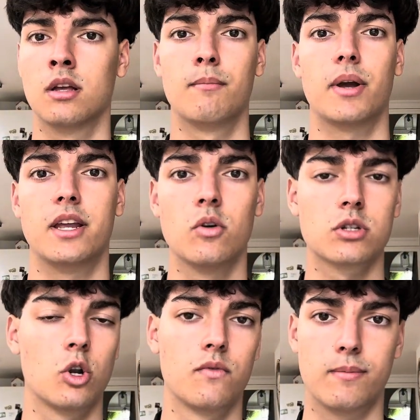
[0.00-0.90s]
But he knows a
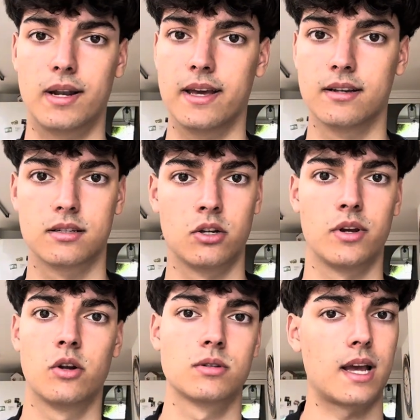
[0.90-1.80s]
lot of the players. You know, he
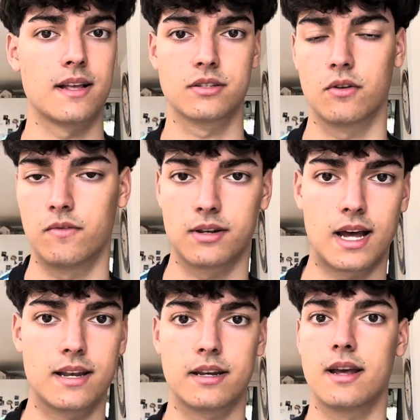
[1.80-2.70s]
knows Enzo
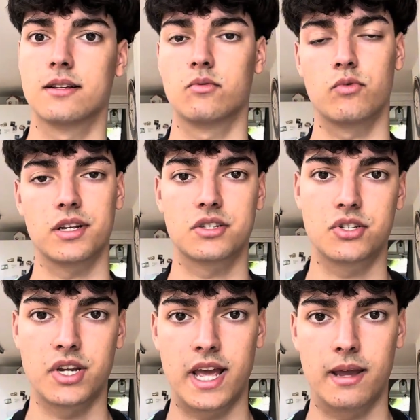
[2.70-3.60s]
Fernandez, Reece
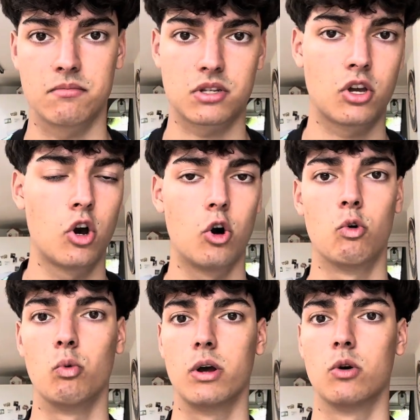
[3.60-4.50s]
James,
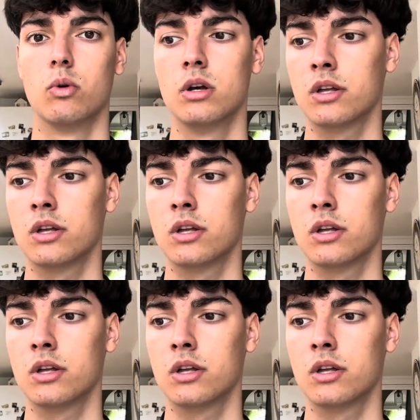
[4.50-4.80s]
Colwill.